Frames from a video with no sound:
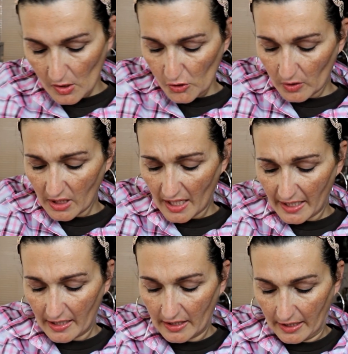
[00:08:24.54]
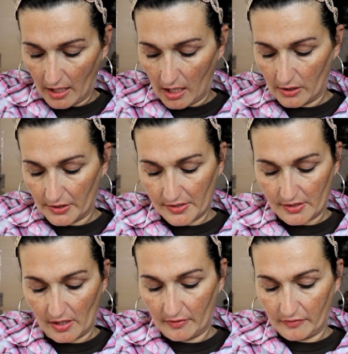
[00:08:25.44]
So a lot of LA Color
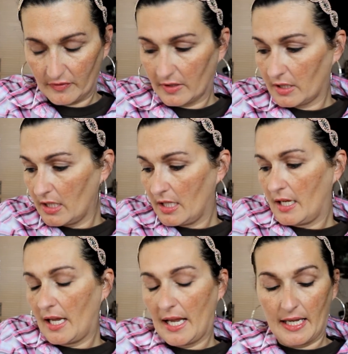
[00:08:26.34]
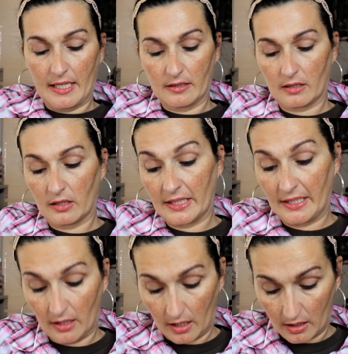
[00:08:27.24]
stuff and
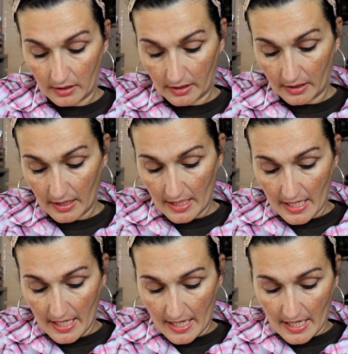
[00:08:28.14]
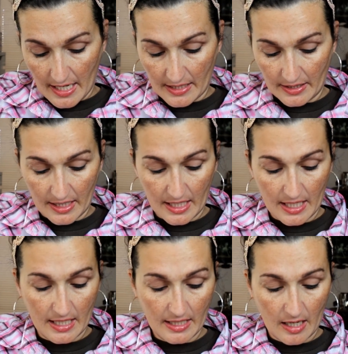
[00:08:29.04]
Kleancolor. And
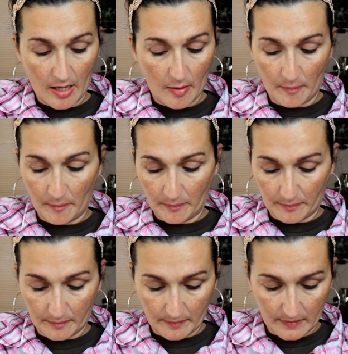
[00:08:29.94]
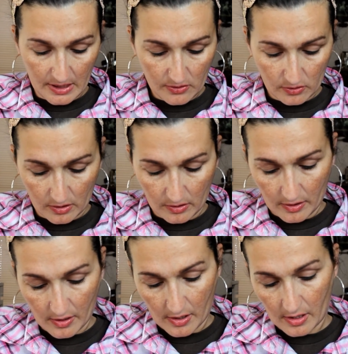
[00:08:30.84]
then um, these are,
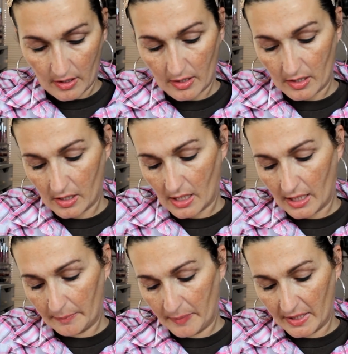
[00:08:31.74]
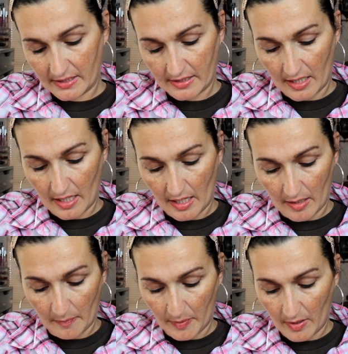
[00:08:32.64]
I picked
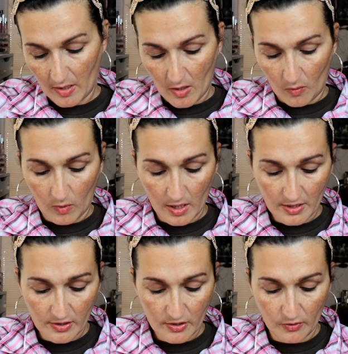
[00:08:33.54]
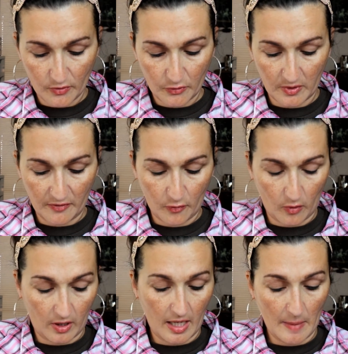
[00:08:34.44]
up one, two, three,
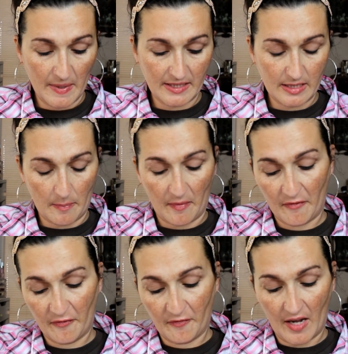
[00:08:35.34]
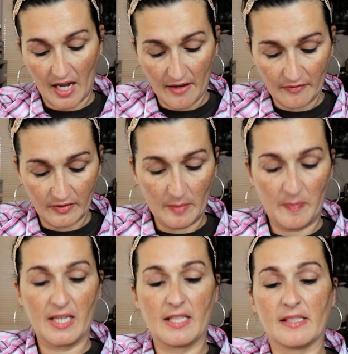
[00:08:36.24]
four. I picked up five
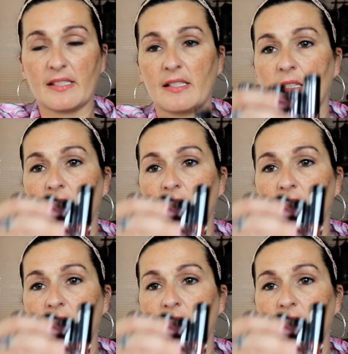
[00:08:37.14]
lippies